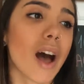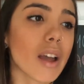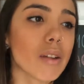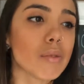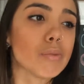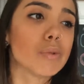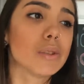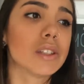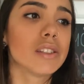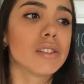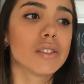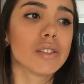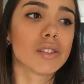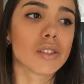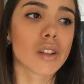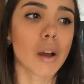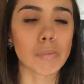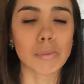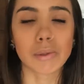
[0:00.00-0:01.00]
I wouldn't
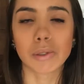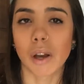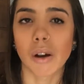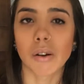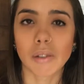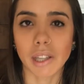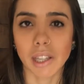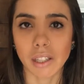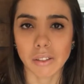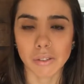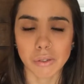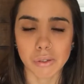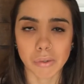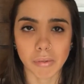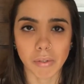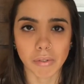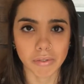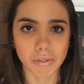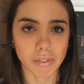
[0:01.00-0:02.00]
stop talking
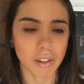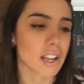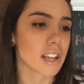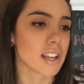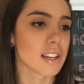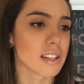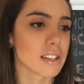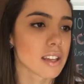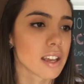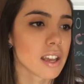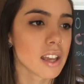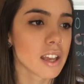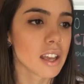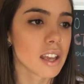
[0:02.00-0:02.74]
to a friend